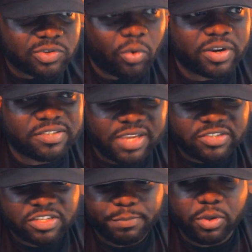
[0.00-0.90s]
these
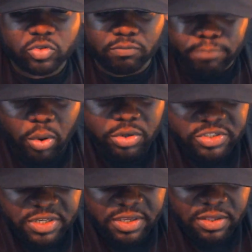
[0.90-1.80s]
organizations be on some
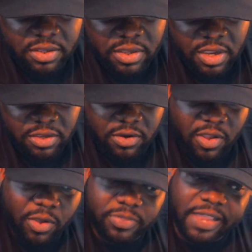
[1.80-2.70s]
bullshit. You
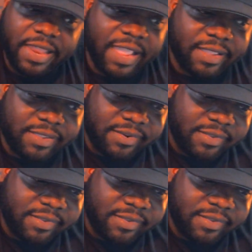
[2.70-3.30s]
know, they like, you